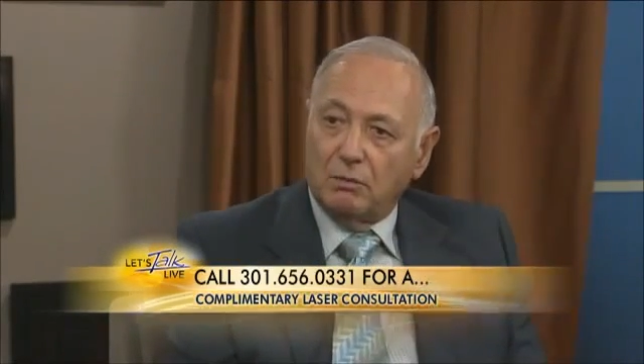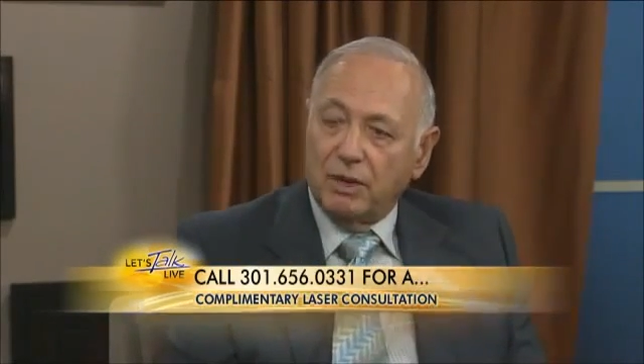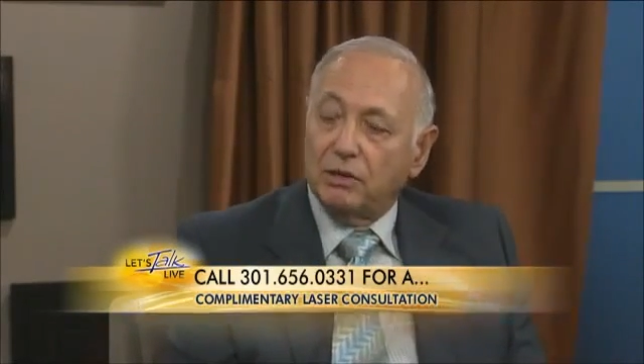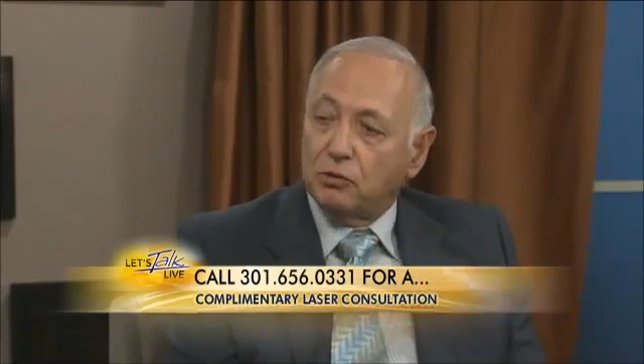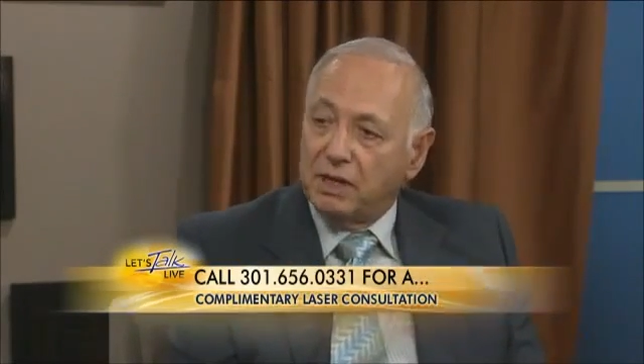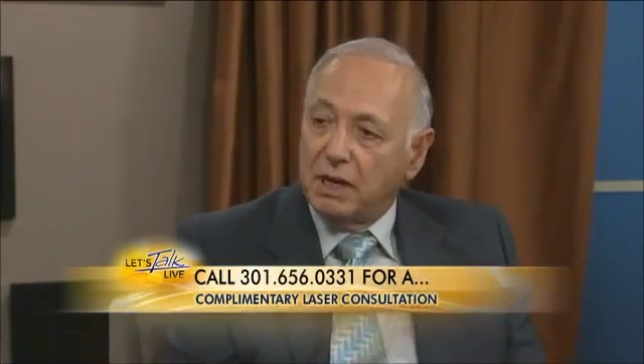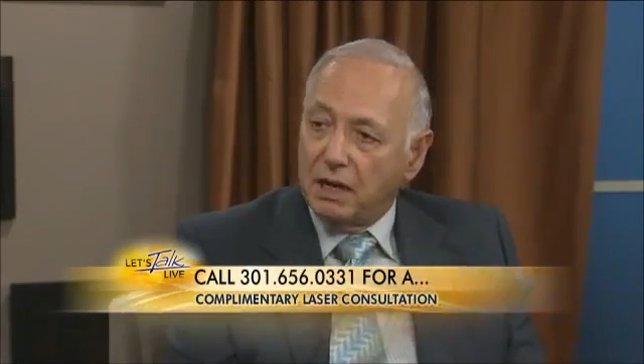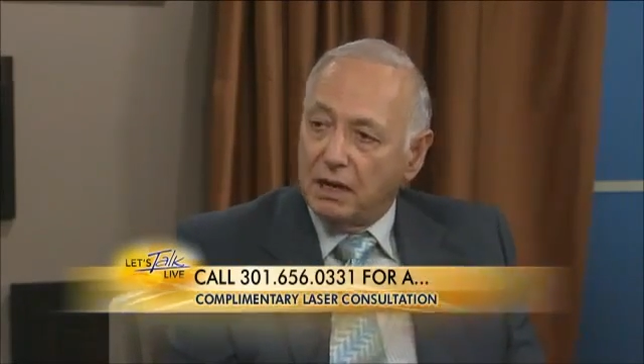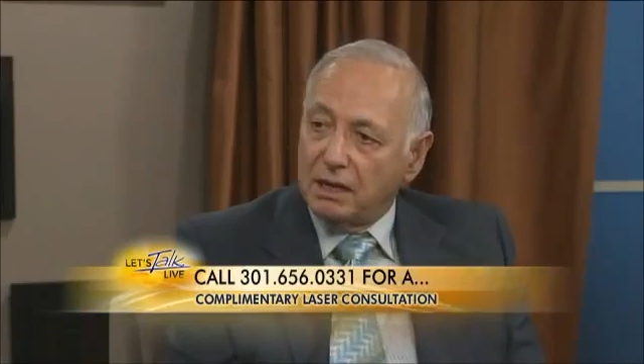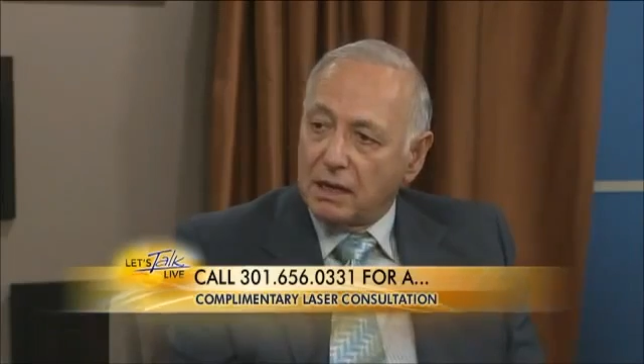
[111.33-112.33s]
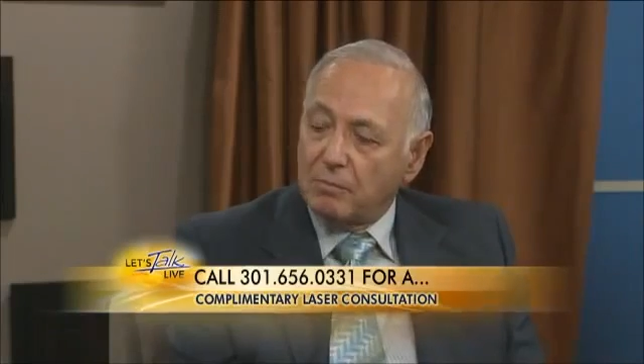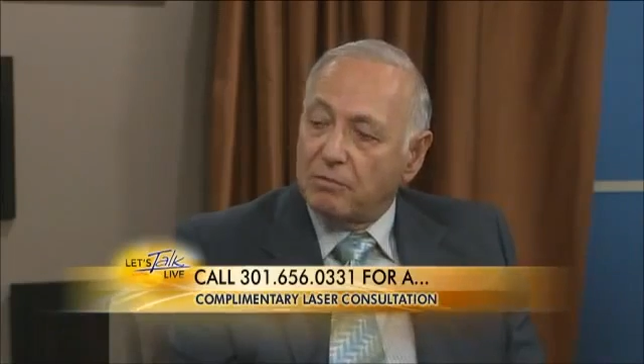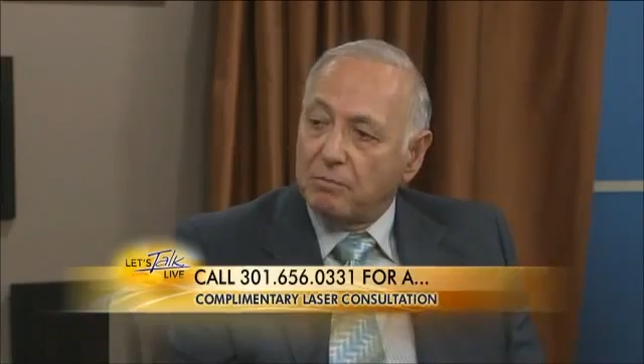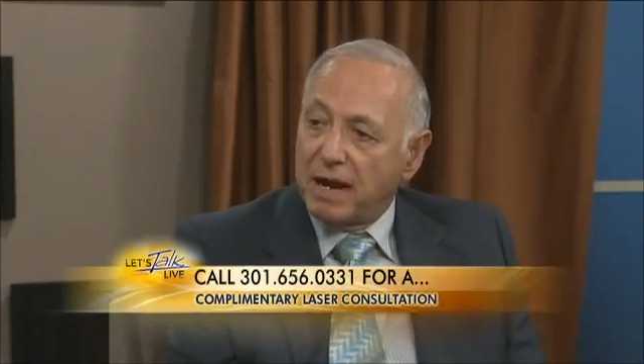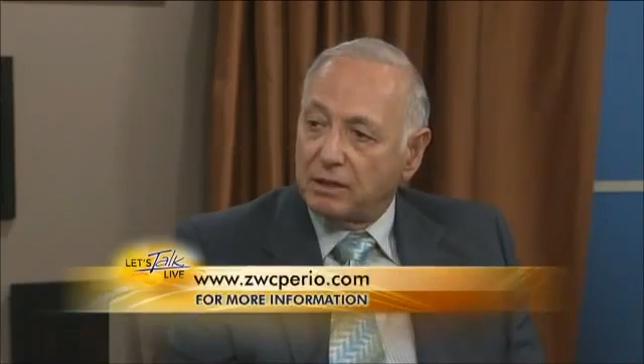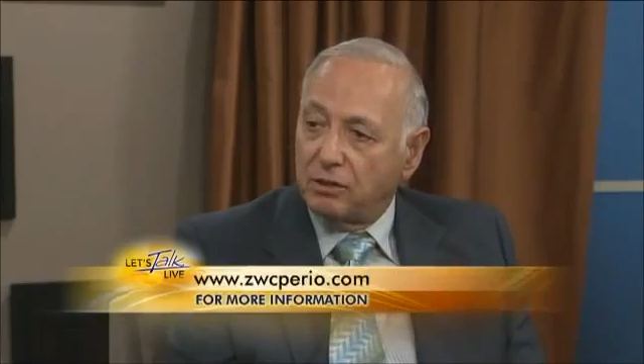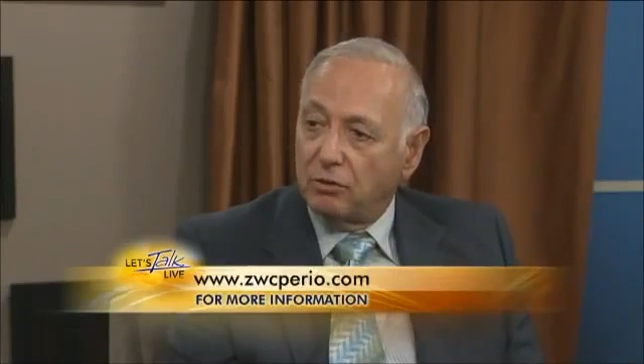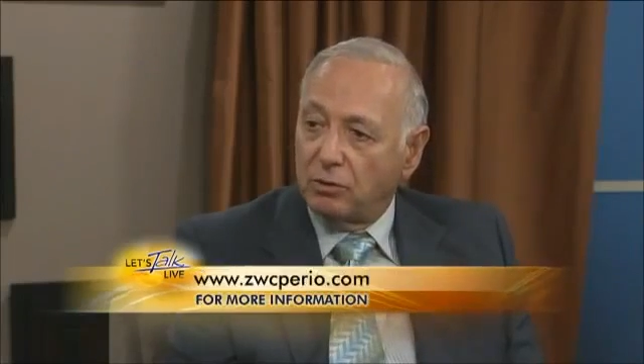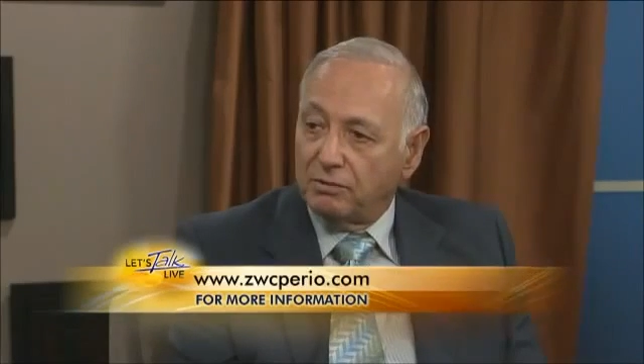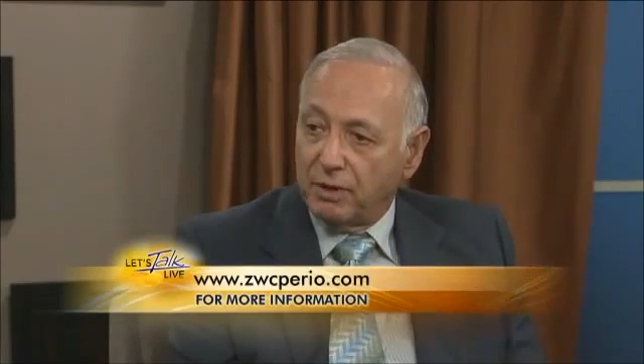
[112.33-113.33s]
we can treat any type of
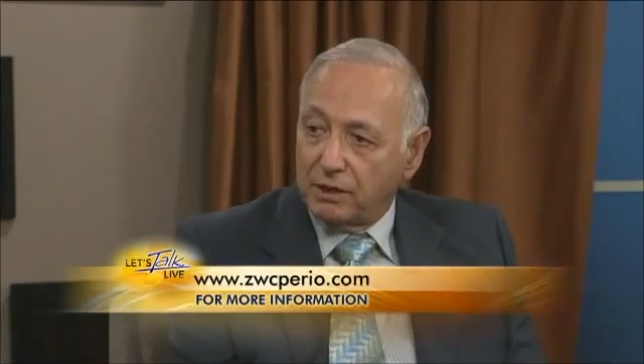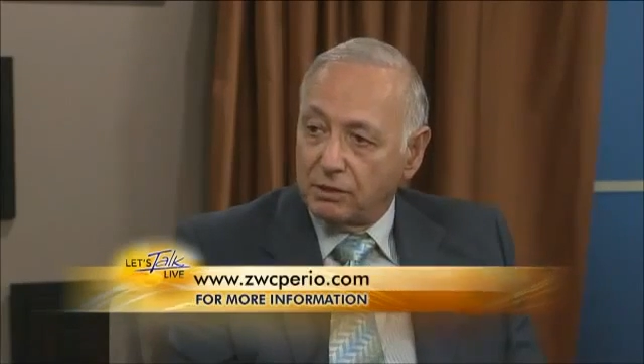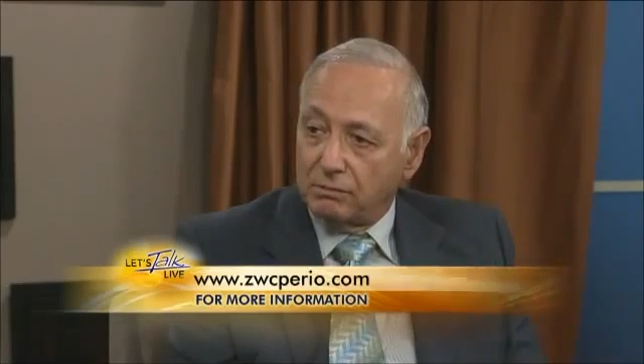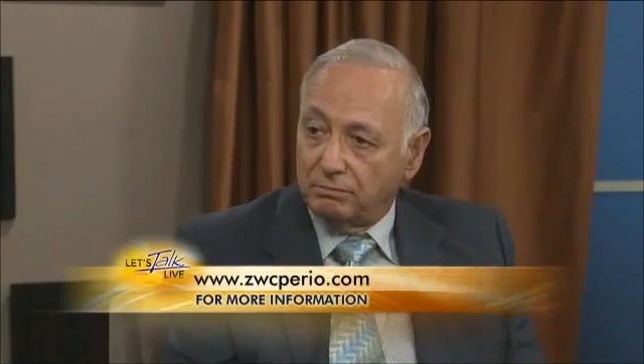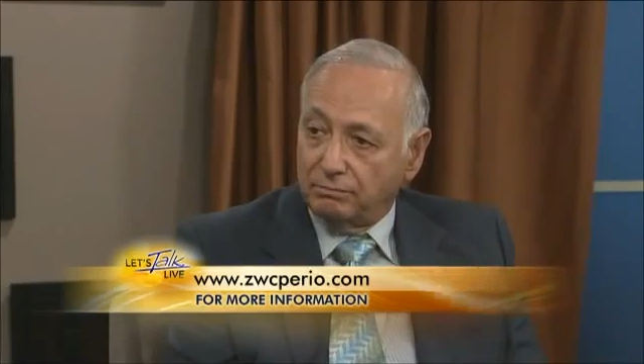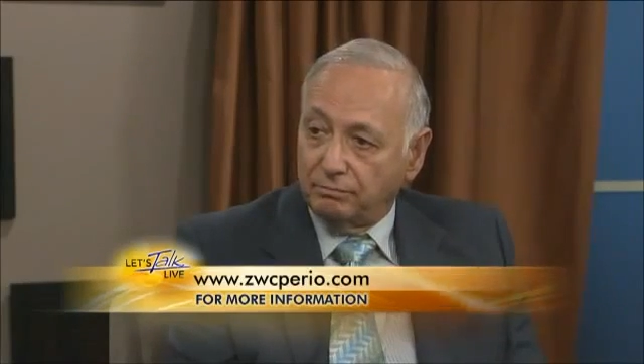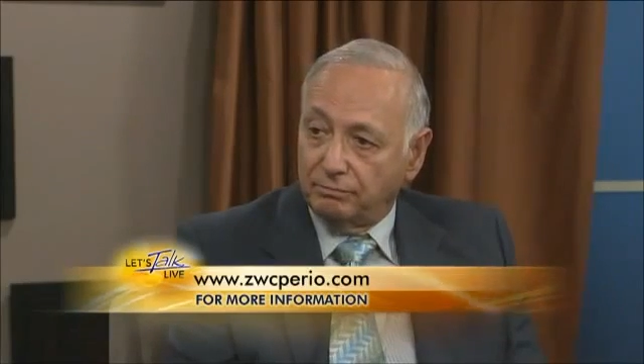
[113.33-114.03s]
bacterial infection.